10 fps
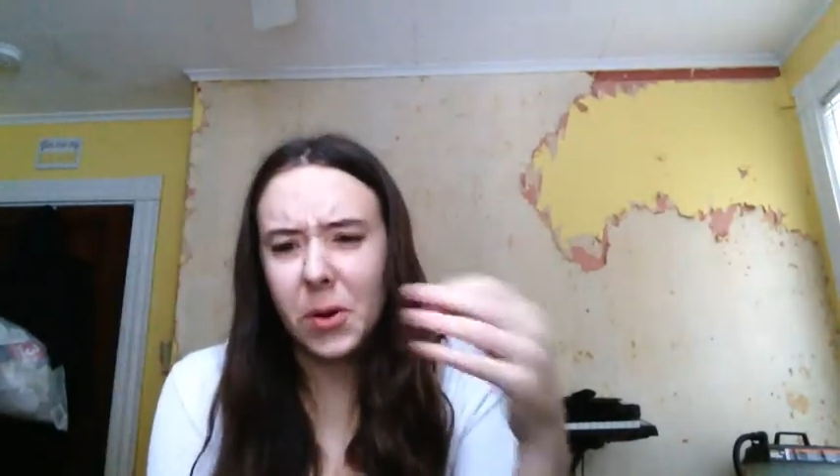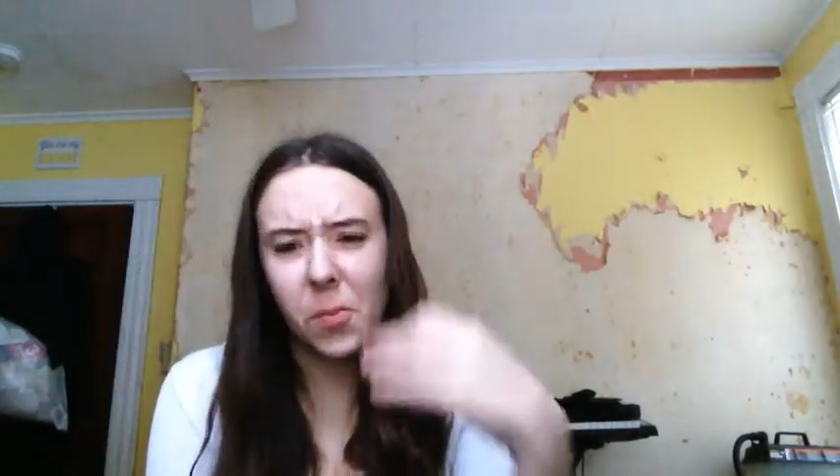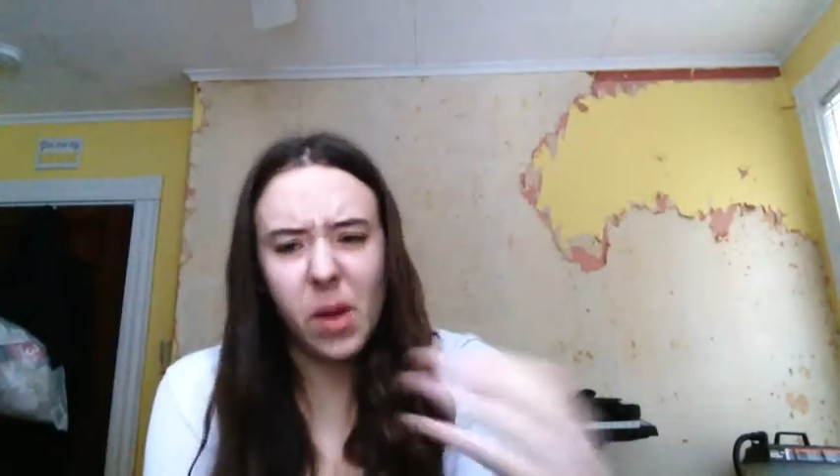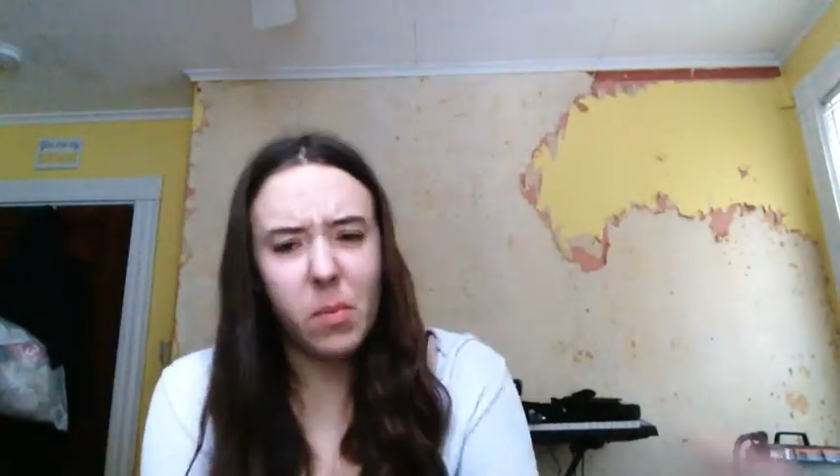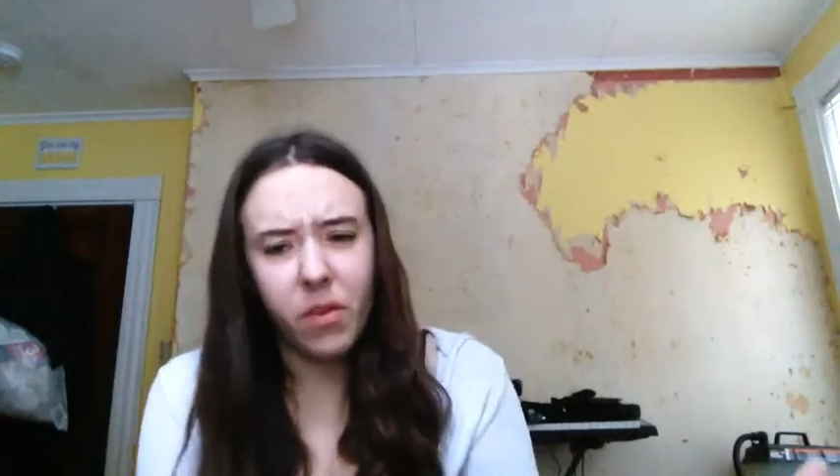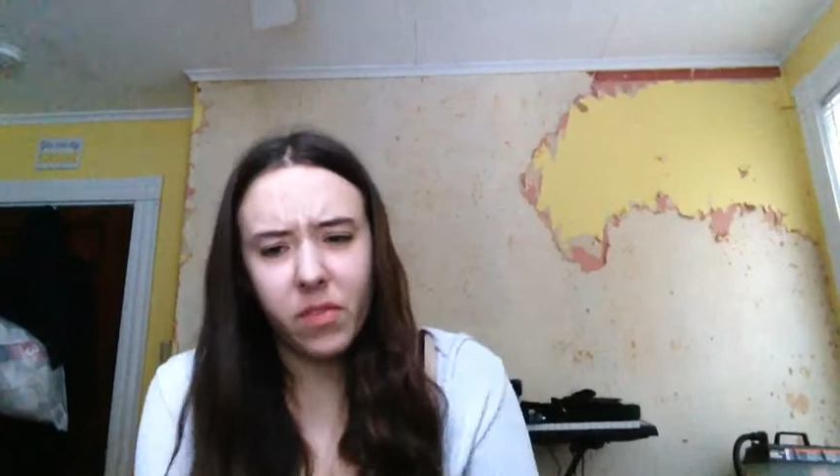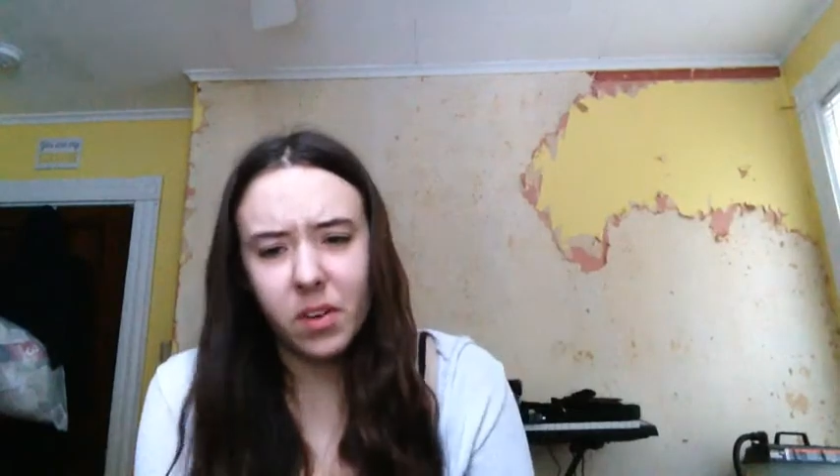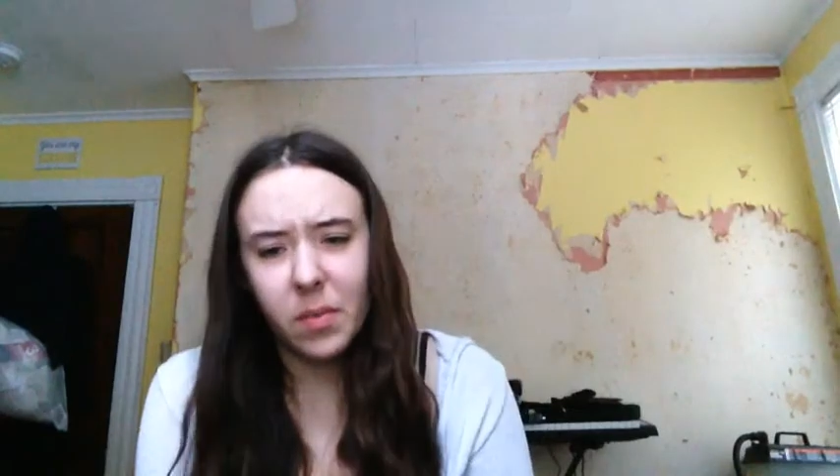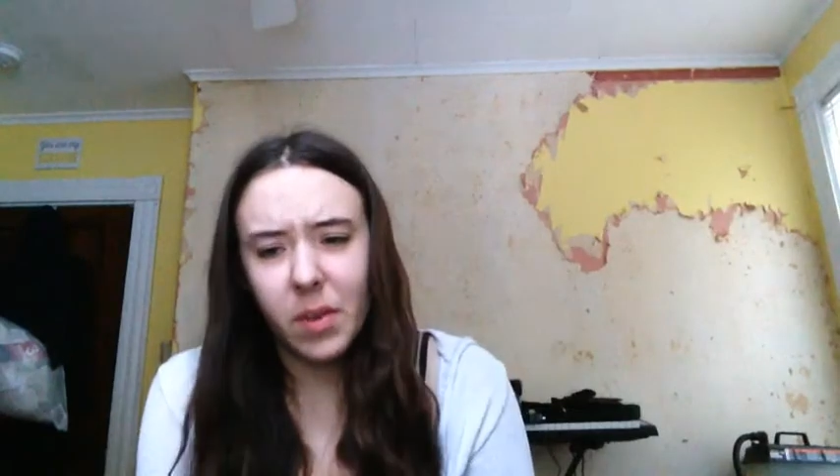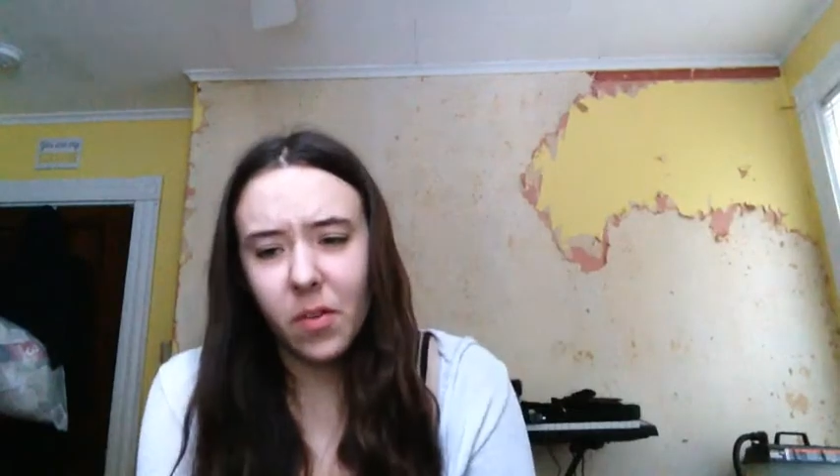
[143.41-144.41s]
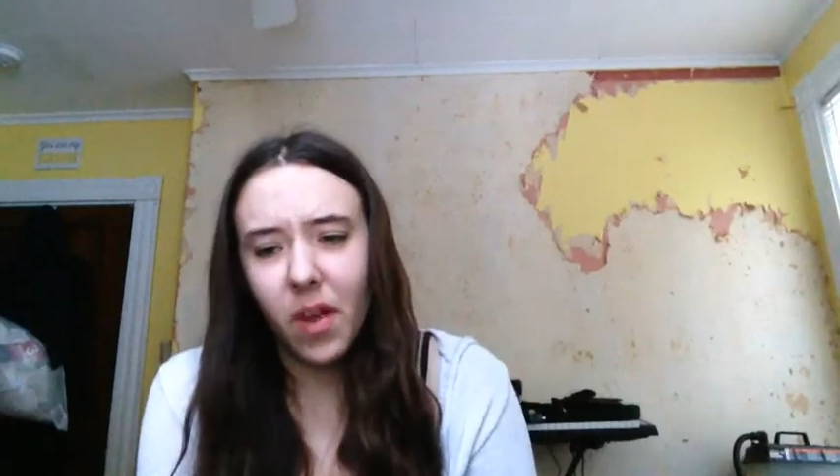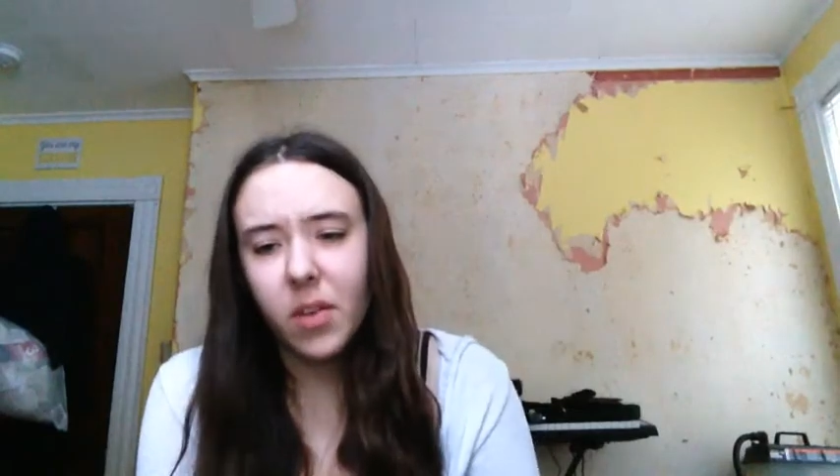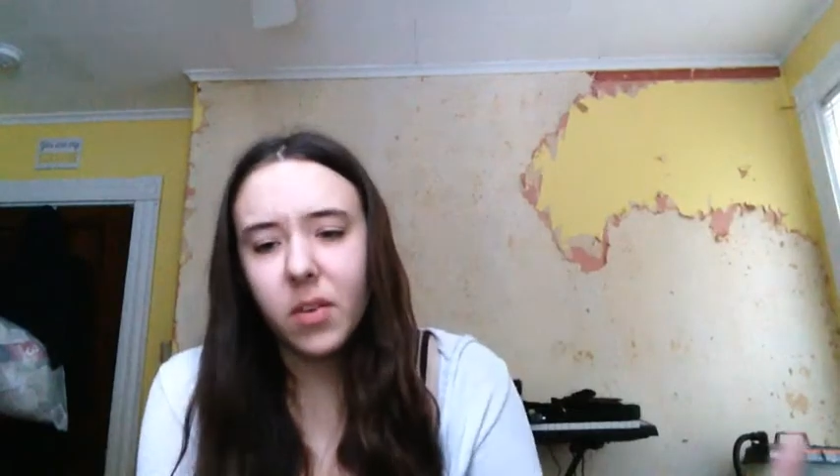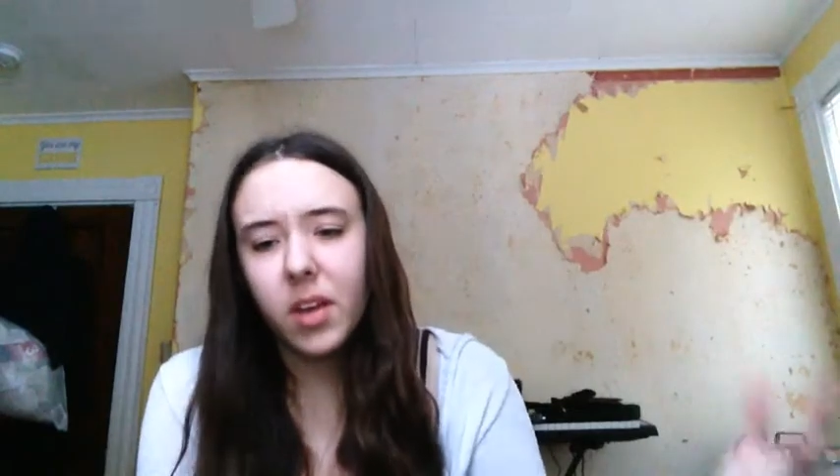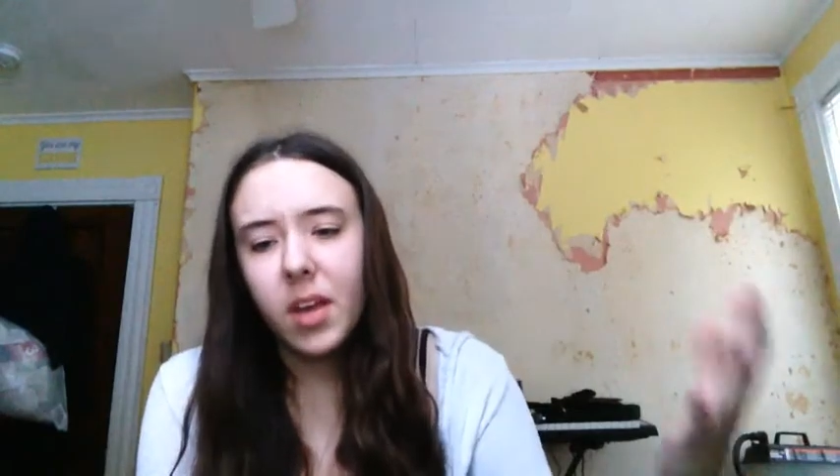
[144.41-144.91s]
are way more fun to be
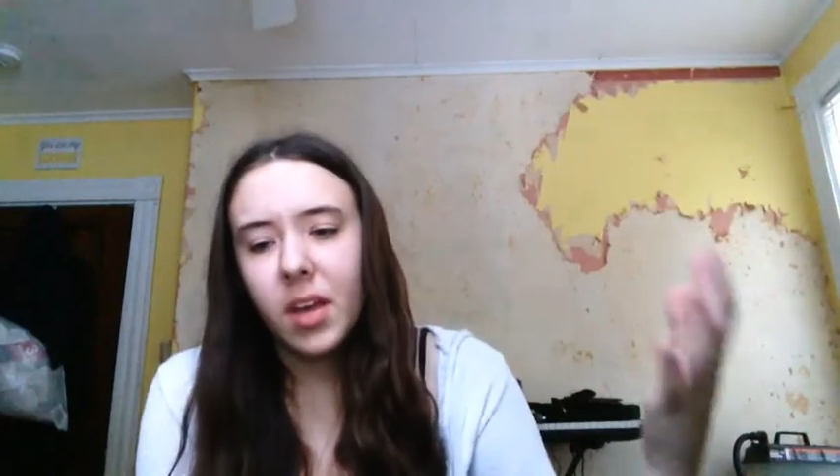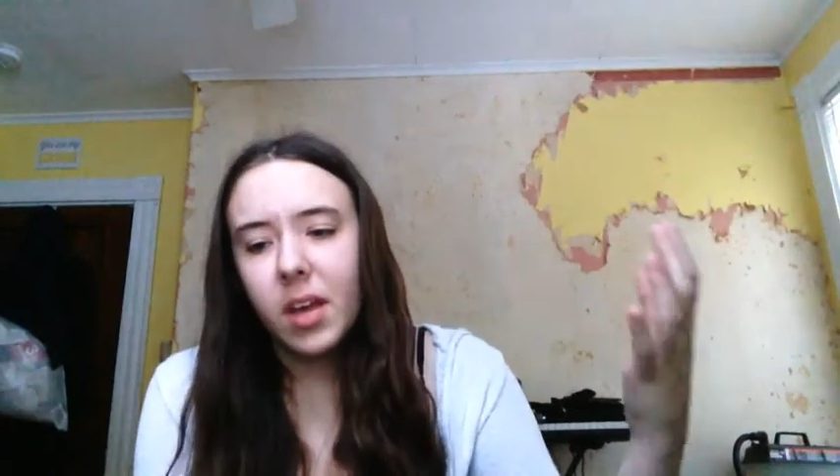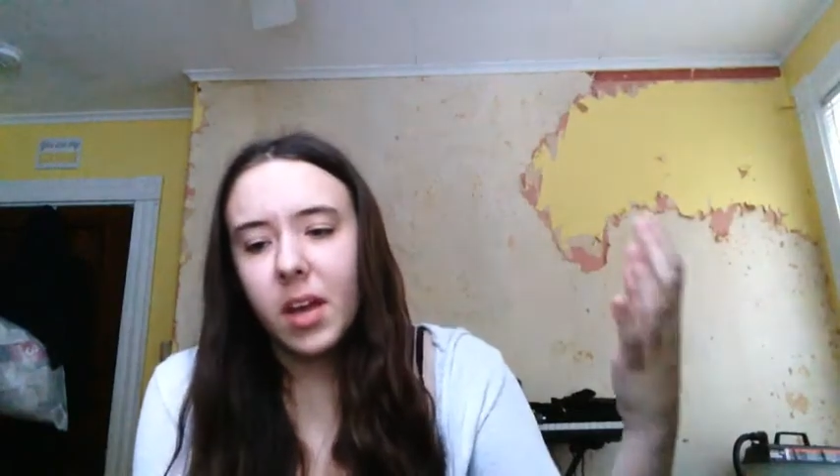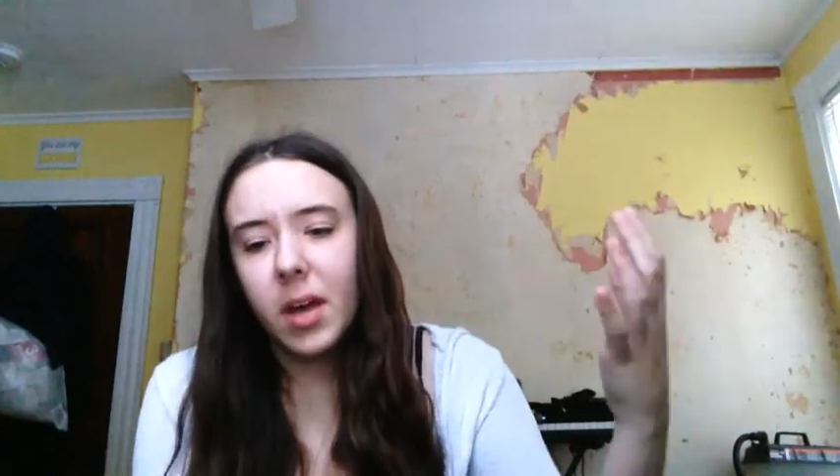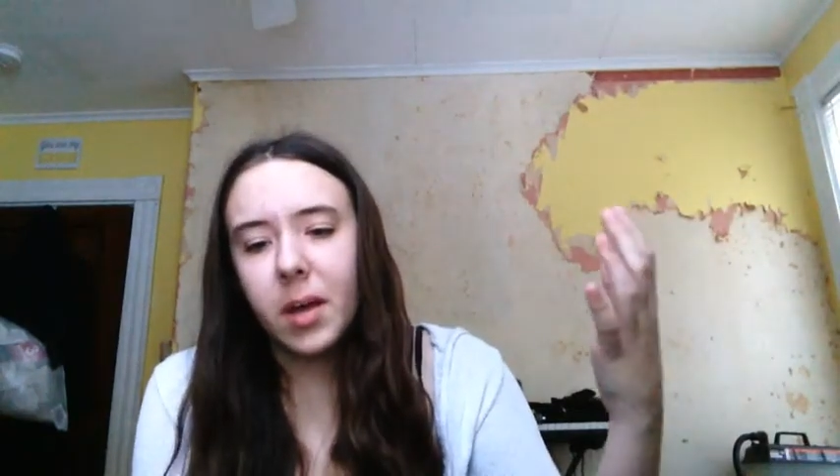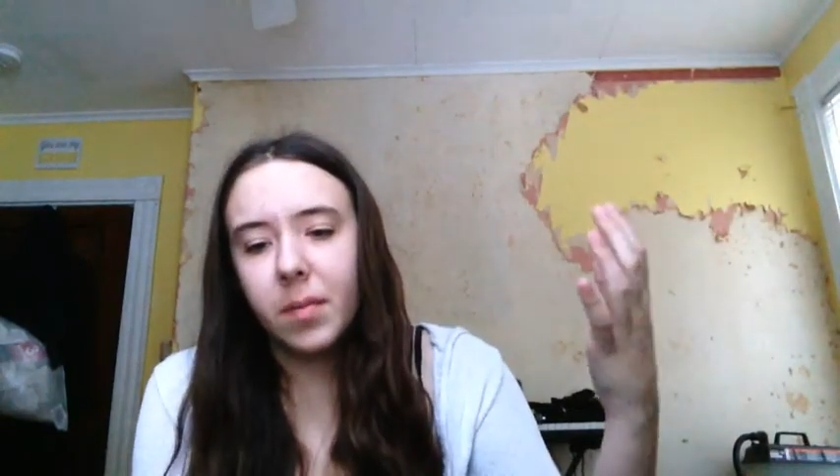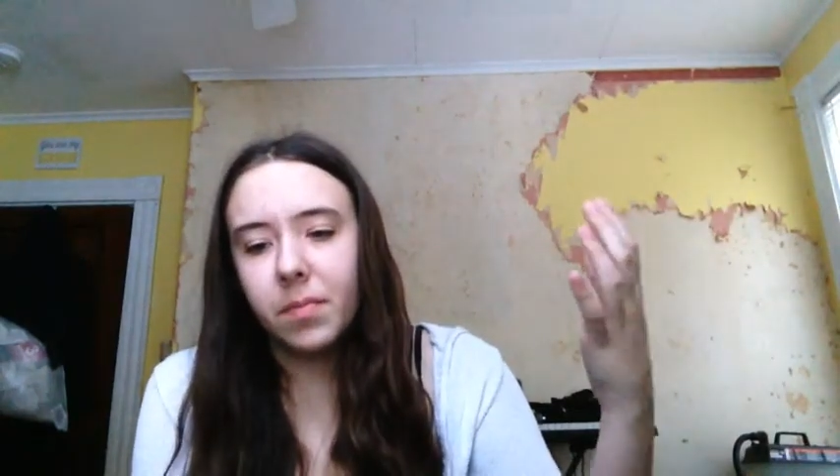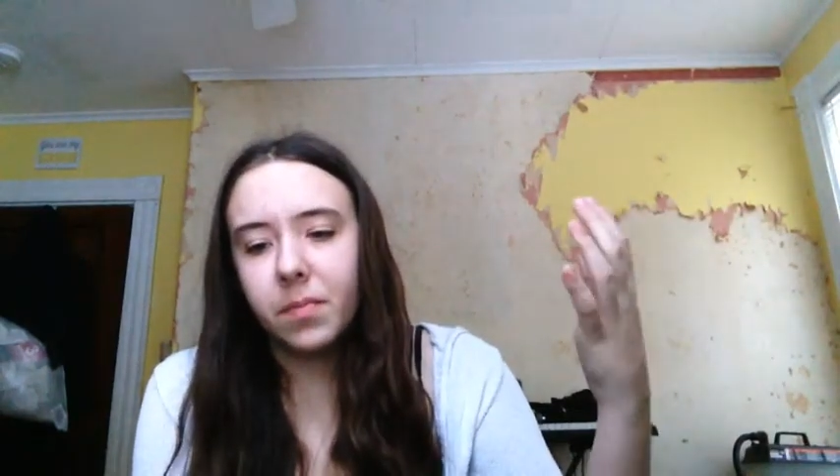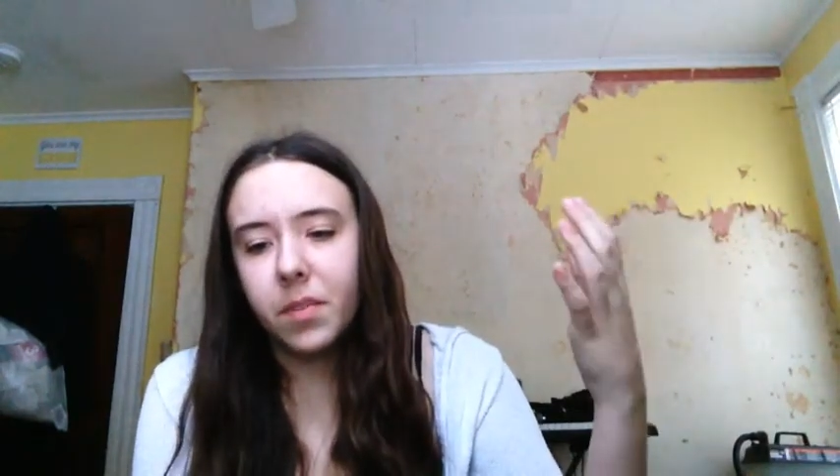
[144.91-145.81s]
around um,